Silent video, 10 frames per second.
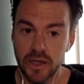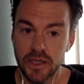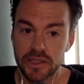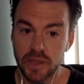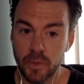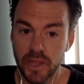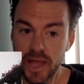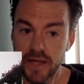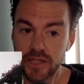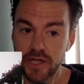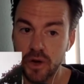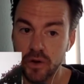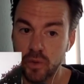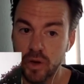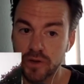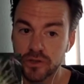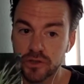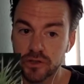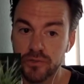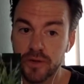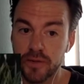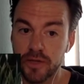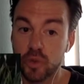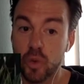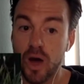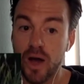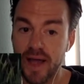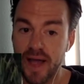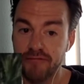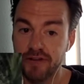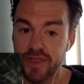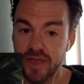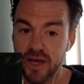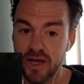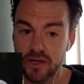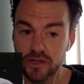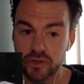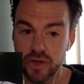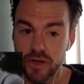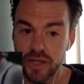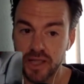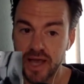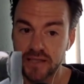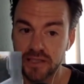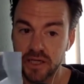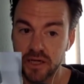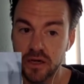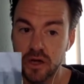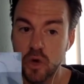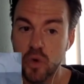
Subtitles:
Someone like Dakota Walters, who pretty much won everything in Australia last year,